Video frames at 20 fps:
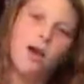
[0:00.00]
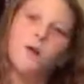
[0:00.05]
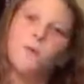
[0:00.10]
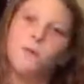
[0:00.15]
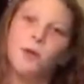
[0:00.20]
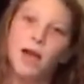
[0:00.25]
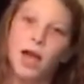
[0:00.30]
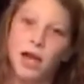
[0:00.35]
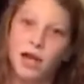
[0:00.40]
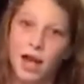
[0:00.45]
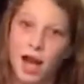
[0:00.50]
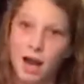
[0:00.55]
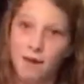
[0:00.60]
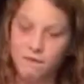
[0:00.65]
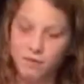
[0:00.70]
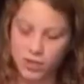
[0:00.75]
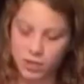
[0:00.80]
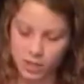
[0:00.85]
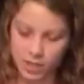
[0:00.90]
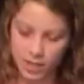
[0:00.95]
Oh, and
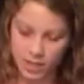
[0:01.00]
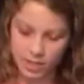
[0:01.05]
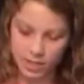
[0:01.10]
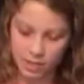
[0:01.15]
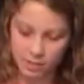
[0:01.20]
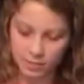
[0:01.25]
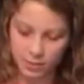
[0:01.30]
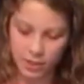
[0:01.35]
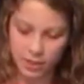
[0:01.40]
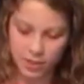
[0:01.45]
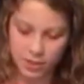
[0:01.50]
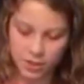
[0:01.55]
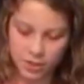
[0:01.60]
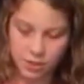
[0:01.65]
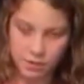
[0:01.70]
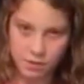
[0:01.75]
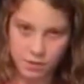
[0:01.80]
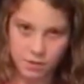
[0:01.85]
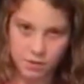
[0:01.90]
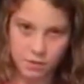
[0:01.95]
after this, I'm gonna
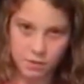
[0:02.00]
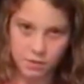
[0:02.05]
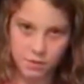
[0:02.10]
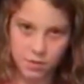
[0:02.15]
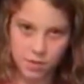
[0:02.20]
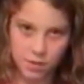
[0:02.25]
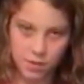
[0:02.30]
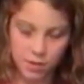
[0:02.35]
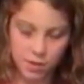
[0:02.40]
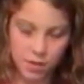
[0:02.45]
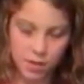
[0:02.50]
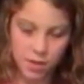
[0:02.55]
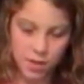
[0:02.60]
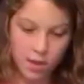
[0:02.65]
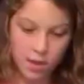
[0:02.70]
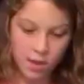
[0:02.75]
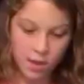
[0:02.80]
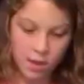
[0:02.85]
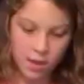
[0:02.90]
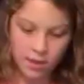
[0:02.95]
show you
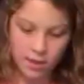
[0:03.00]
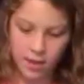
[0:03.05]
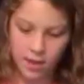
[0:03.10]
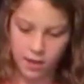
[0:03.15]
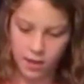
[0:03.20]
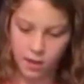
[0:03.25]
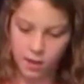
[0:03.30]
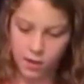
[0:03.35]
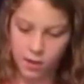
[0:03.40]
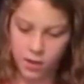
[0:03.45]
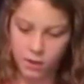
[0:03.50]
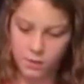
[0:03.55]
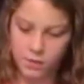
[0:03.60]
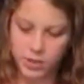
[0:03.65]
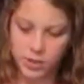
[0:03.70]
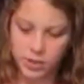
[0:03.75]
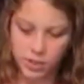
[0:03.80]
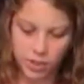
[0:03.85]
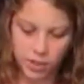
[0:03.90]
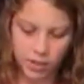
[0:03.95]
that it'll glow
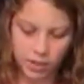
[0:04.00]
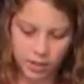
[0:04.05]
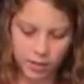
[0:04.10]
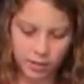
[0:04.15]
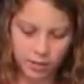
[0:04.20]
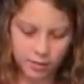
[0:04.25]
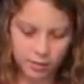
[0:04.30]
in the dark.